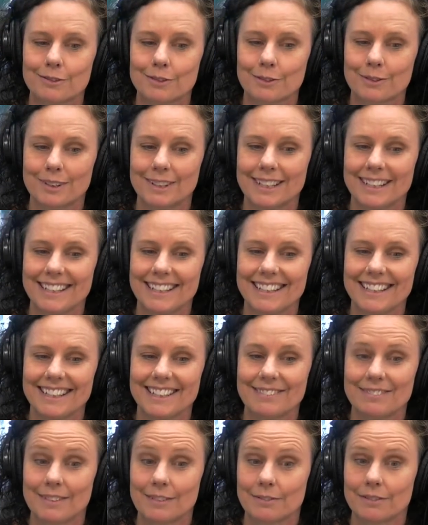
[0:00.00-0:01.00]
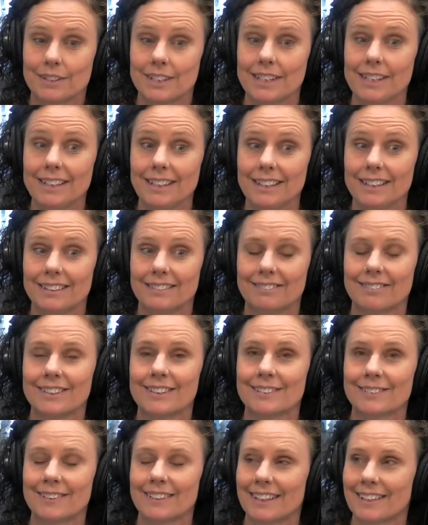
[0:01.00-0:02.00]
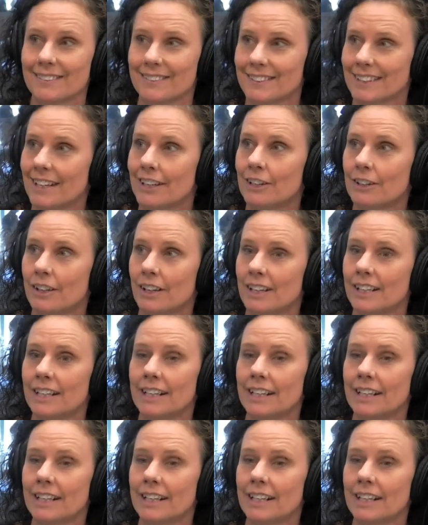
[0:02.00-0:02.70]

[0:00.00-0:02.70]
2015 was when I was hired on,